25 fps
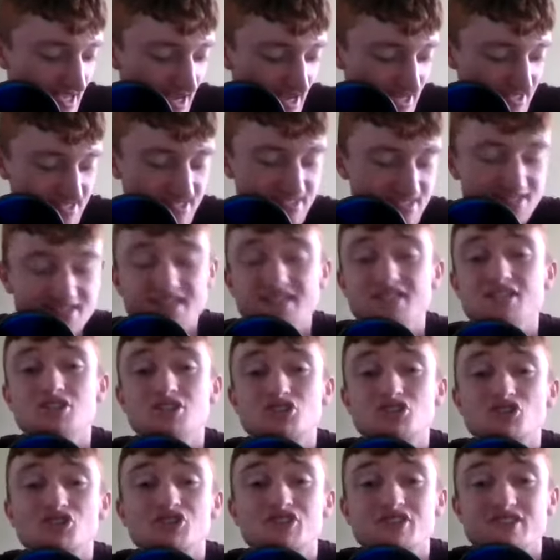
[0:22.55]
and see
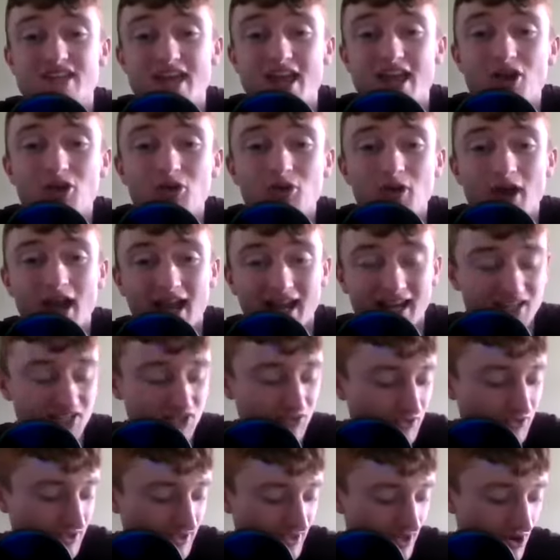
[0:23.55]
just how
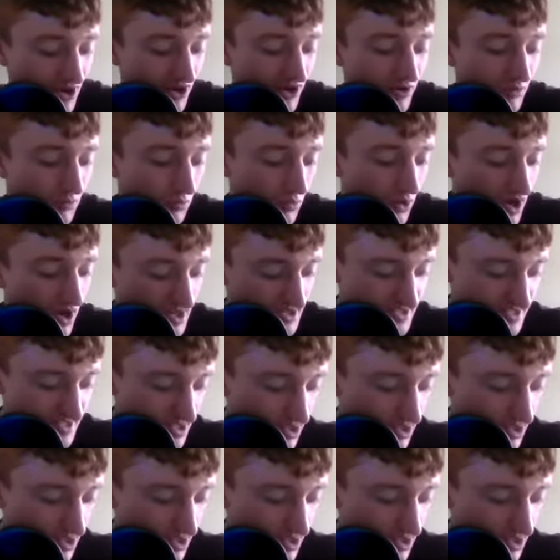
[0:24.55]
accurate I was.